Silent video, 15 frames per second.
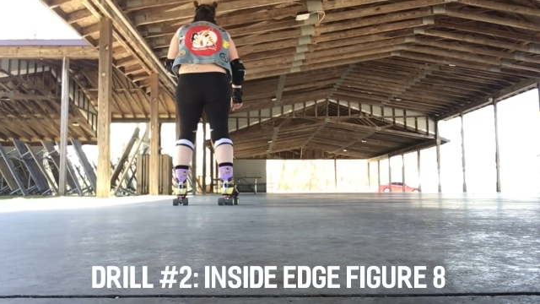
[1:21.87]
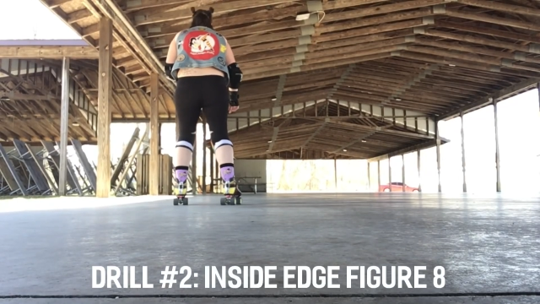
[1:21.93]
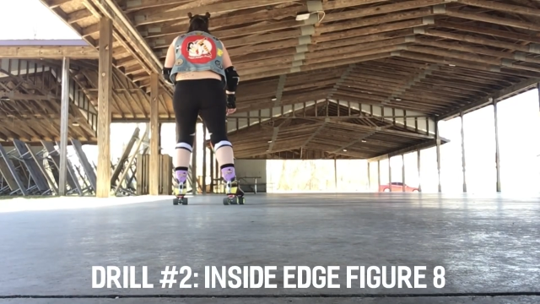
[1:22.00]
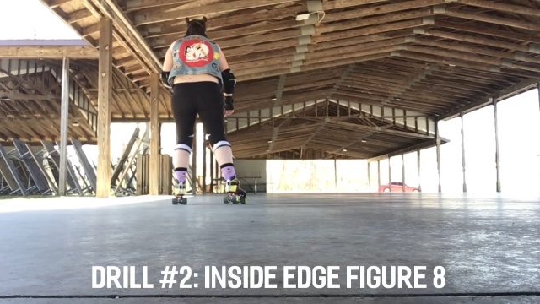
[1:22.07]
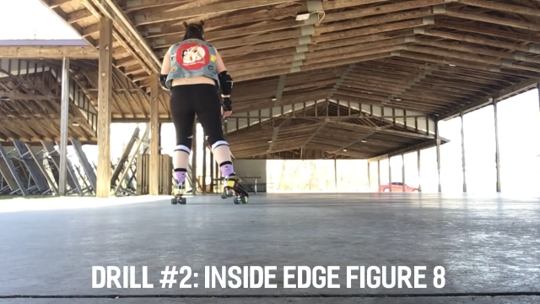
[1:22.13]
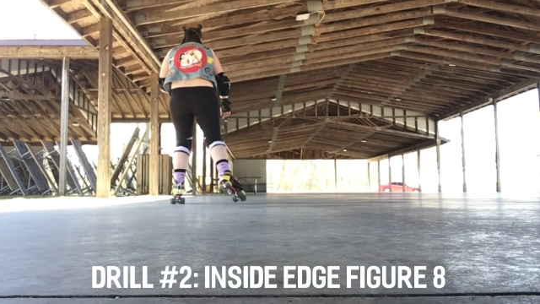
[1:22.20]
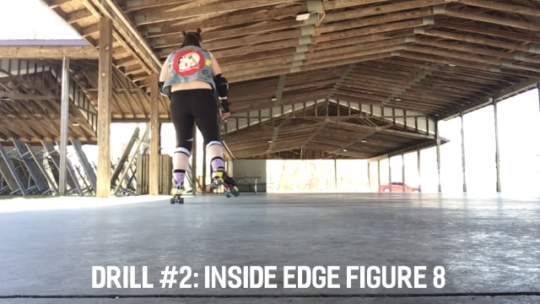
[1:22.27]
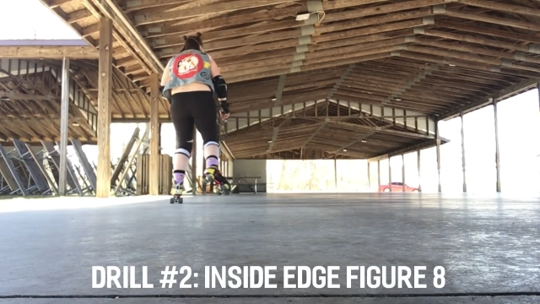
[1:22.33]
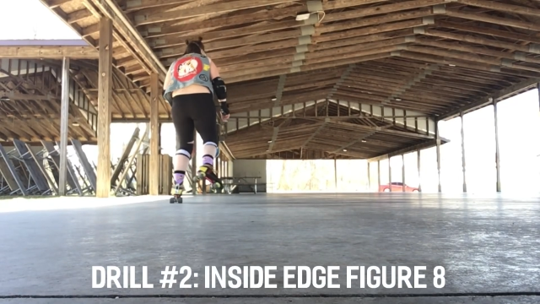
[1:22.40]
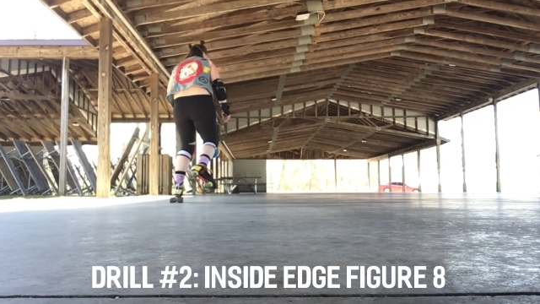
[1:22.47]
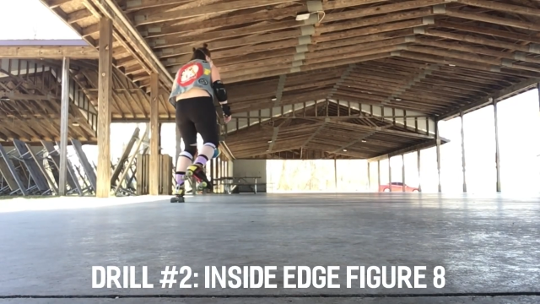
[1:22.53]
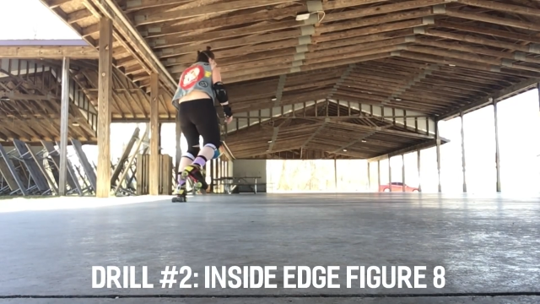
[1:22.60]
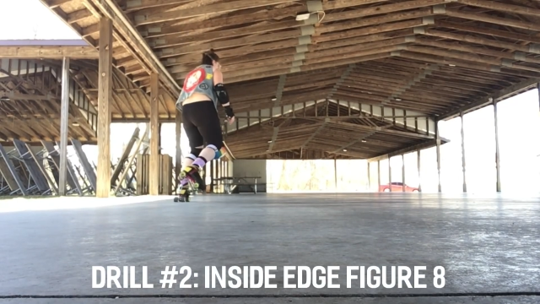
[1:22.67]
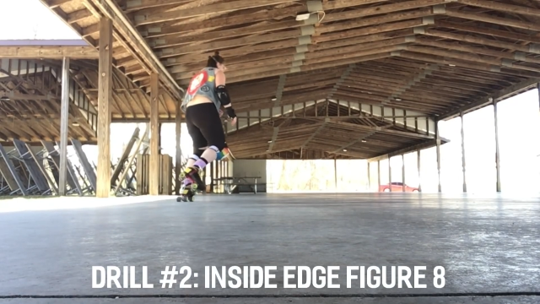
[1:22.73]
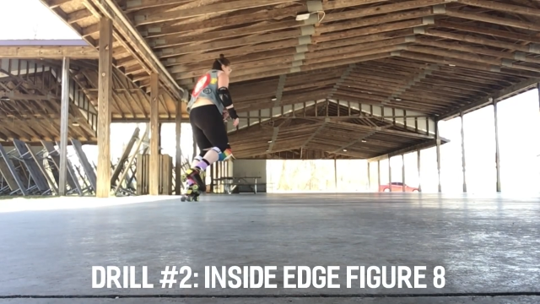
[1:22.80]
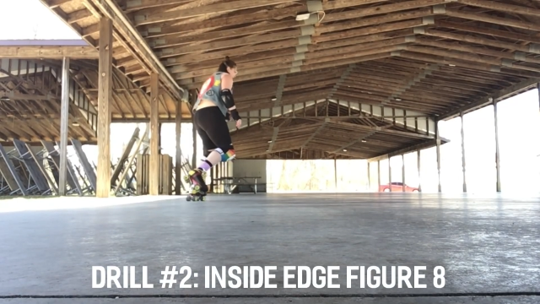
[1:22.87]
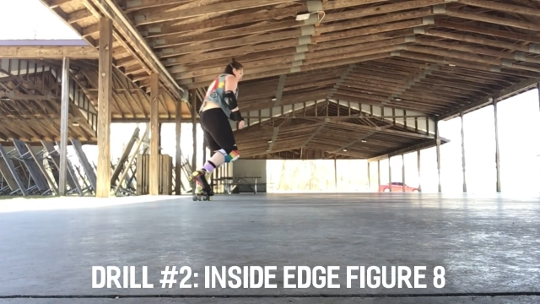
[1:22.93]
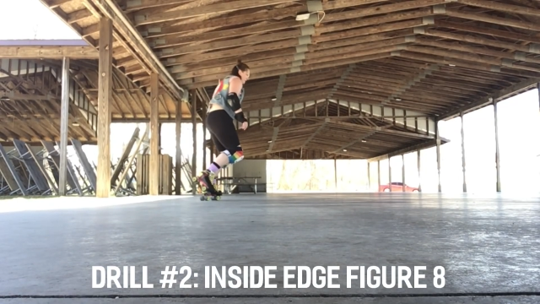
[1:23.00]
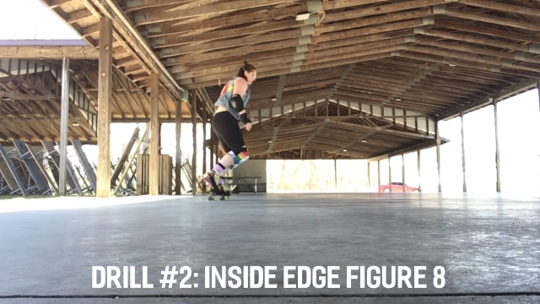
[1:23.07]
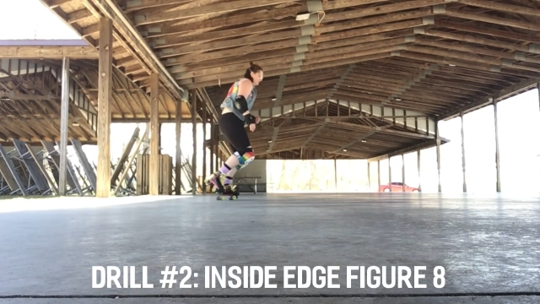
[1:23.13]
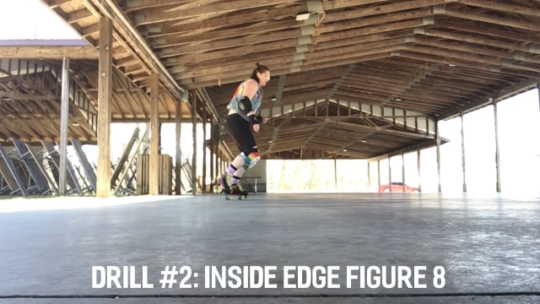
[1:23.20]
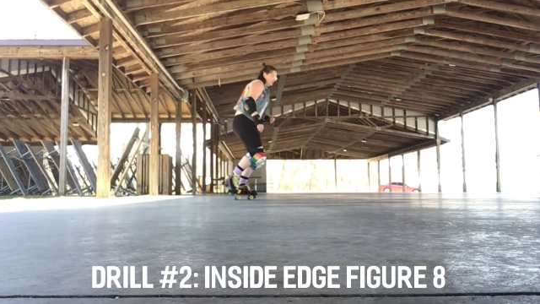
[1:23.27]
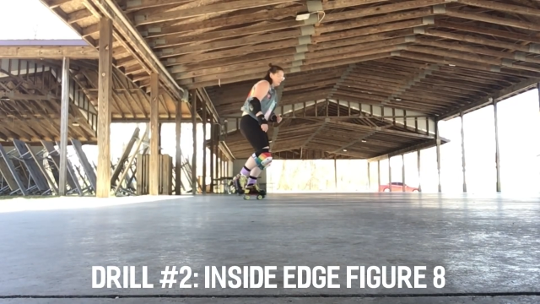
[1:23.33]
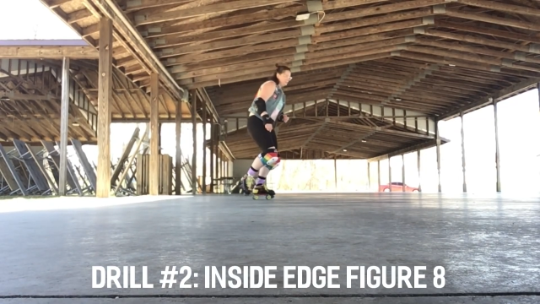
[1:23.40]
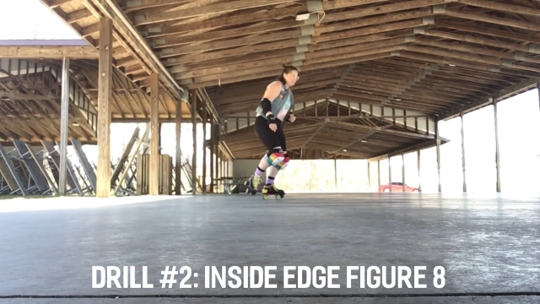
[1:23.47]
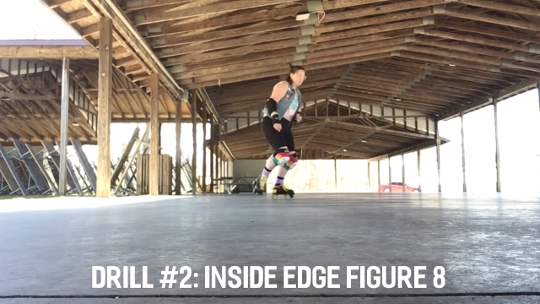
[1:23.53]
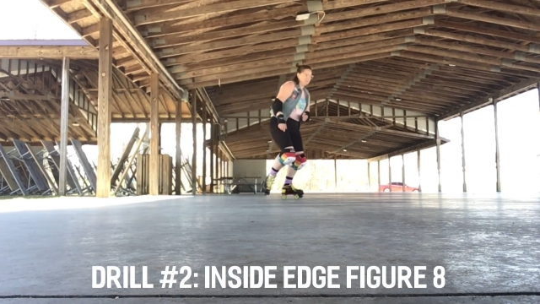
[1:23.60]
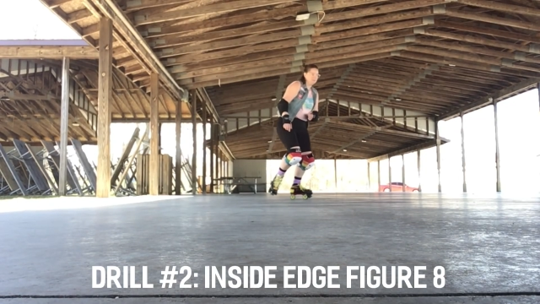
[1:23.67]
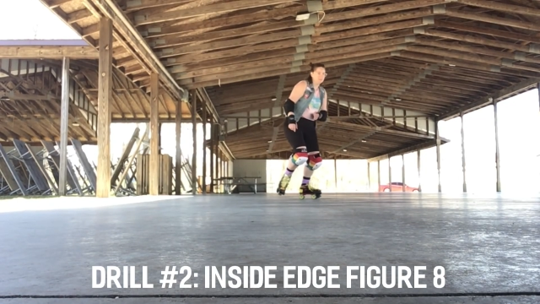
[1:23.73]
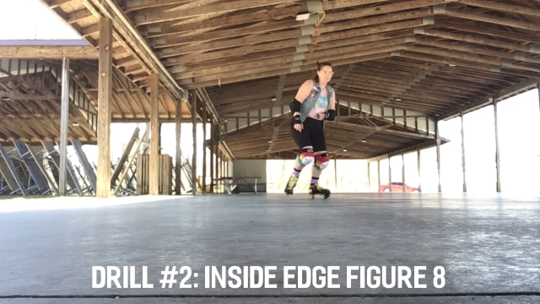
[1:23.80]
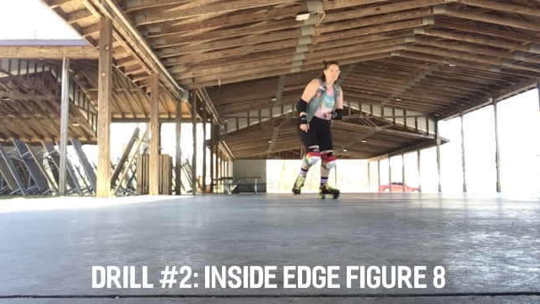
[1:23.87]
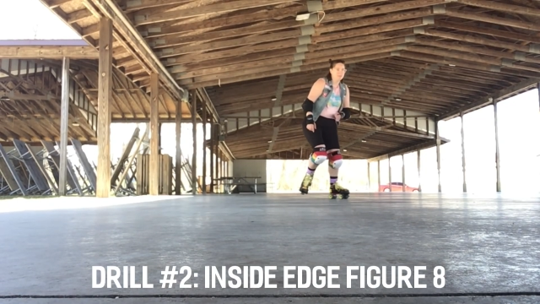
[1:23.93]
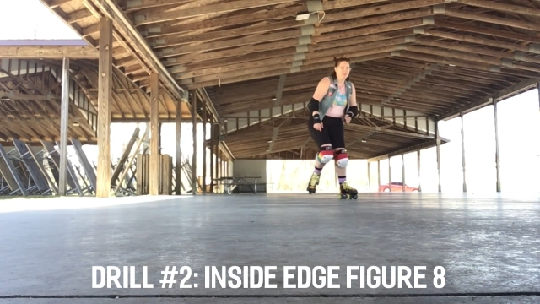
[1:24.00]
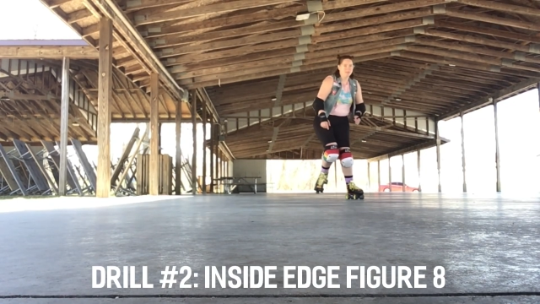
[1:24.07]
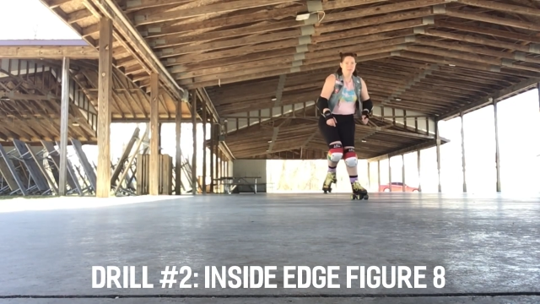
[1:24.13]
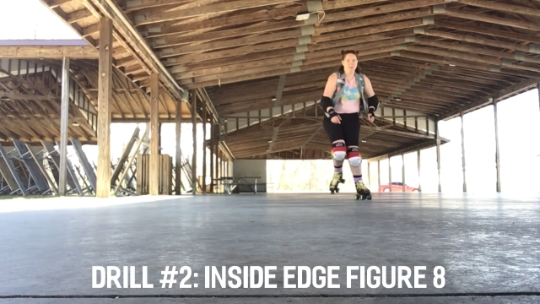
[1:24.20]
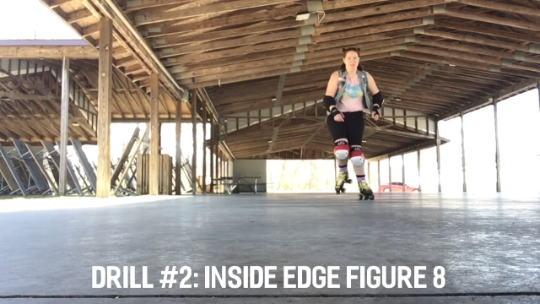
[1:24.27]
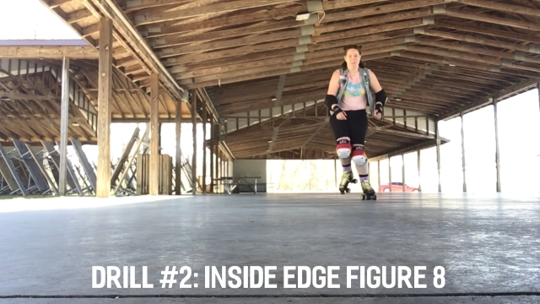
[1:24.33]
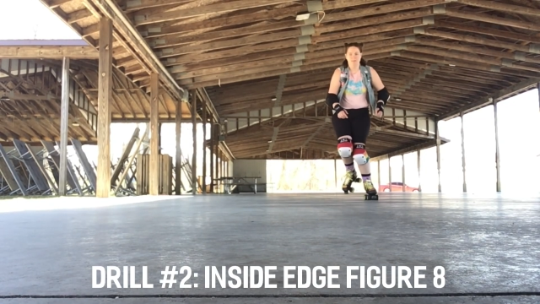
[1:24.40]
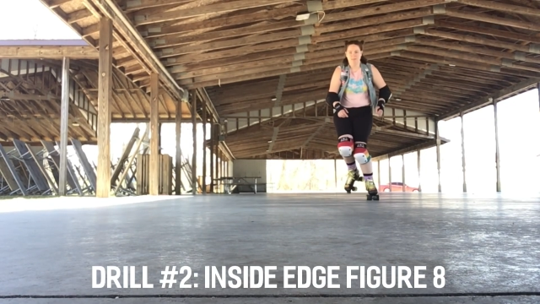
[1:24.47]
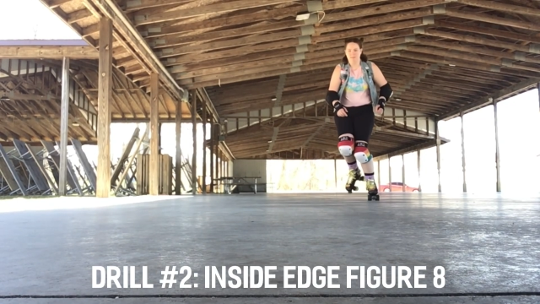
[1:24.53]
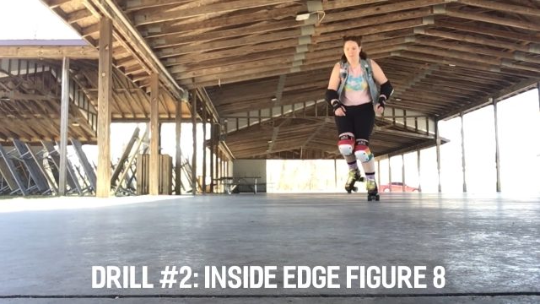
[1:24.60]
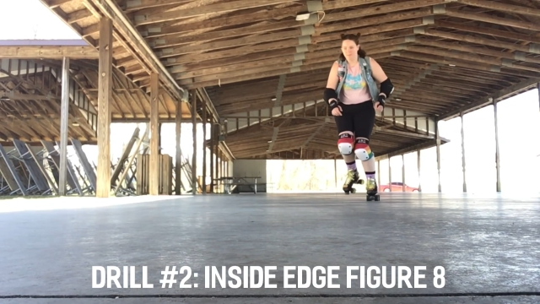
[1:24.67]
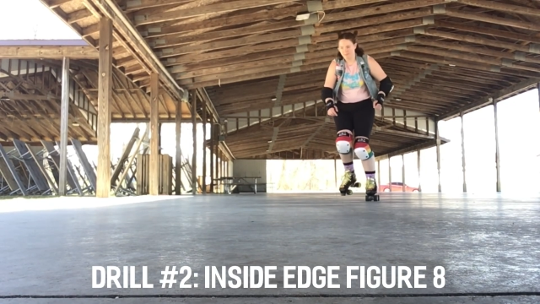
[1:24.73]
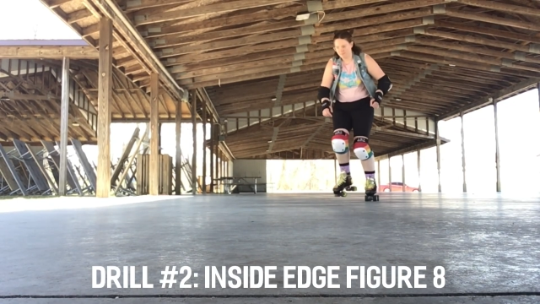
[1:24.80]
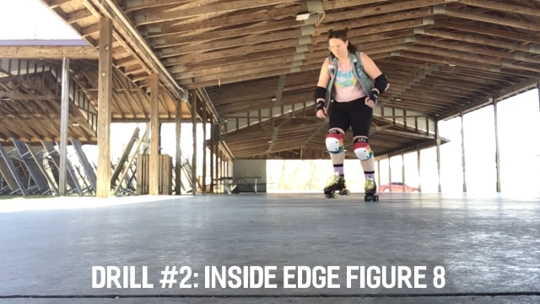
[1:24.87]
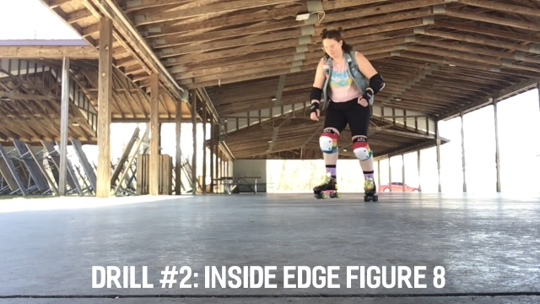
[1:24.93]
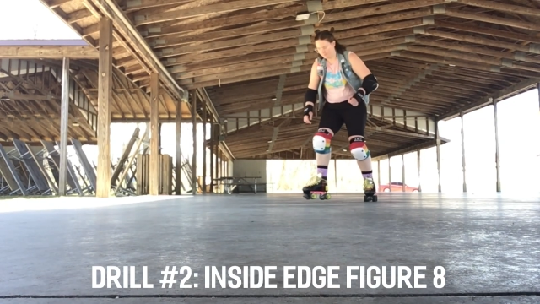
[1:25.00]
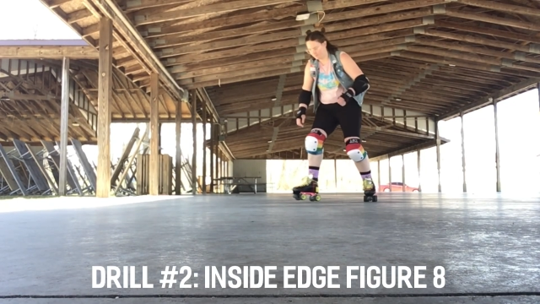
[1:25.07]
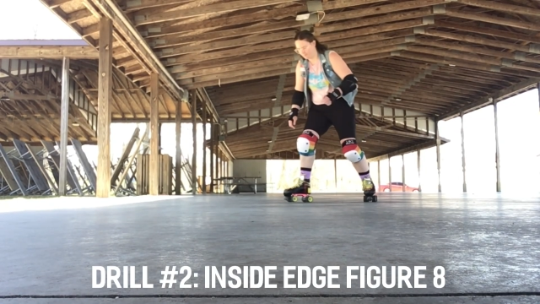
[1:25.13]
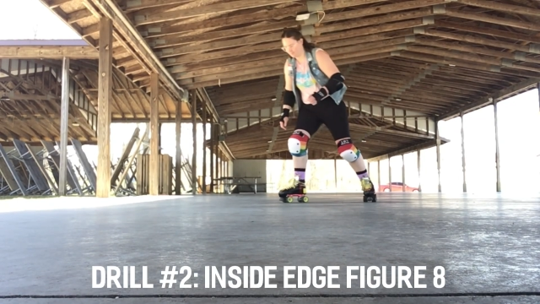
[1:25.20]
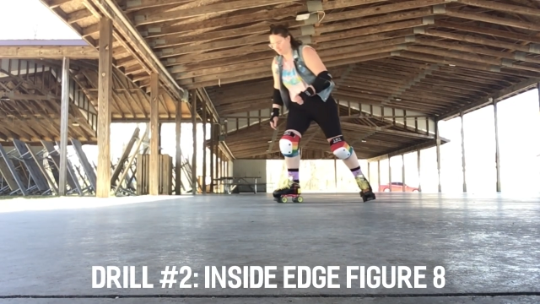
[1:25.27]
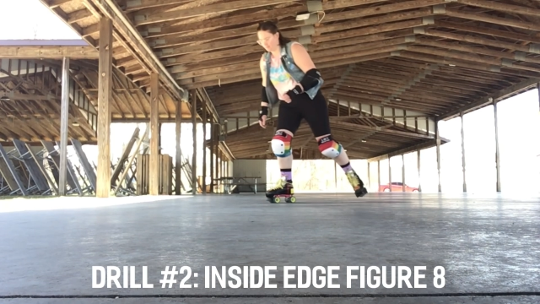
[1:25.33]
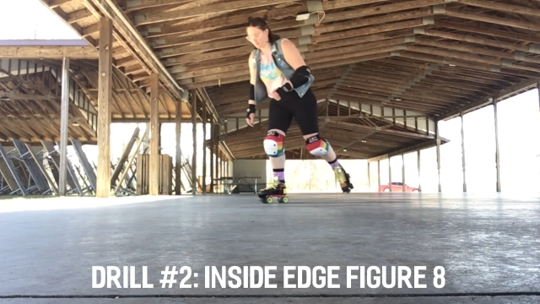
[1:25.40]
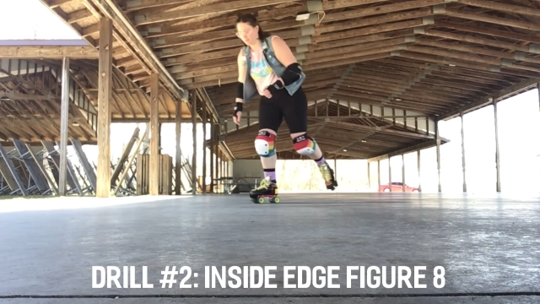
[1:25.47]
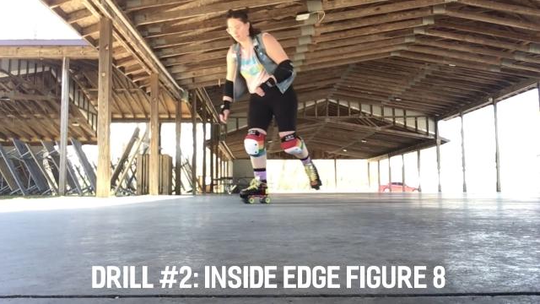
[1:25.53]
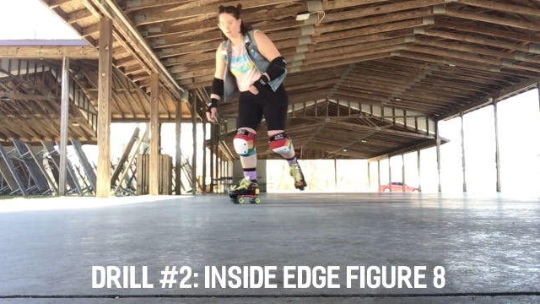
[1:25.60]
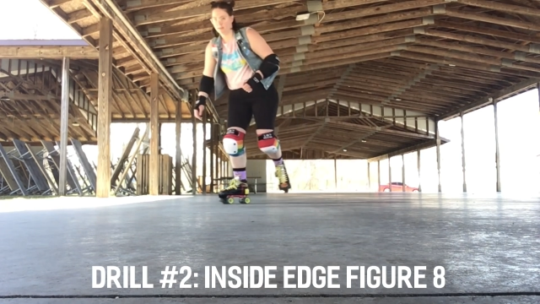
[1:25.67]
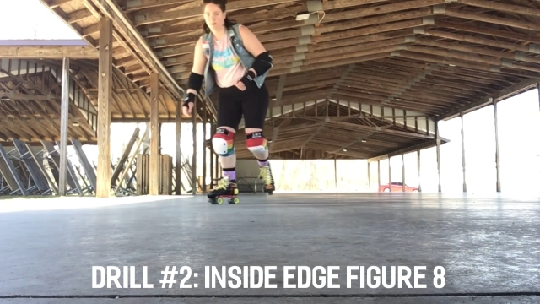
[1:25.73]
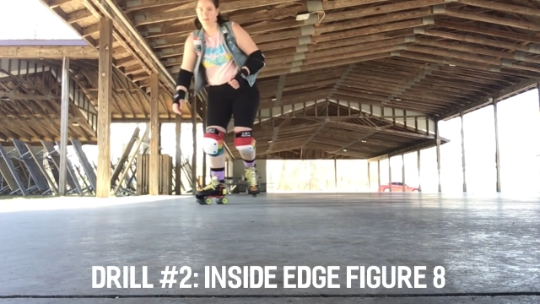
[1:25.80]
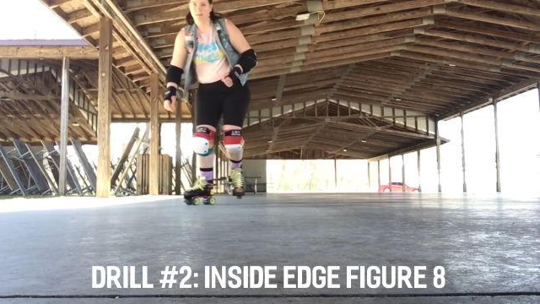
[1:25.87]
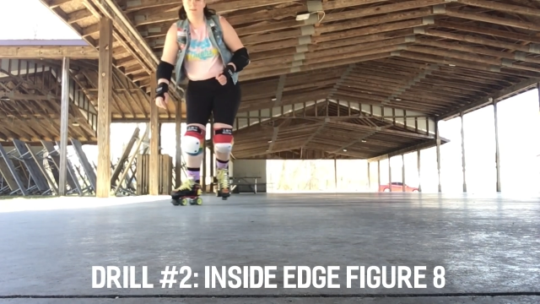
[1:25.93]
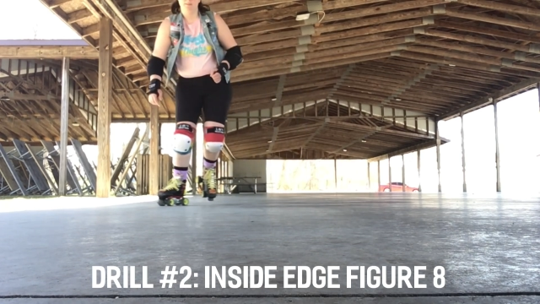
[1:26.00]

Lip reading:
(no speaker visible)